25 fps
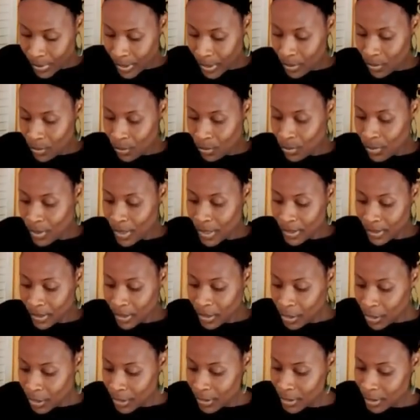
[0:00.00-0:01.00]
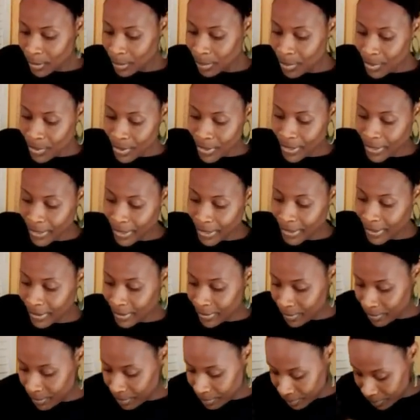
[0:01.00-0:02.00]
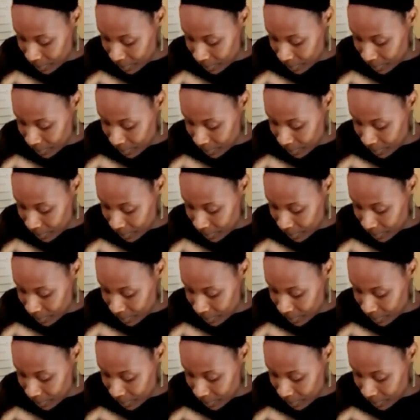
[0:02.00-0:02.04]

what what hook to put it in.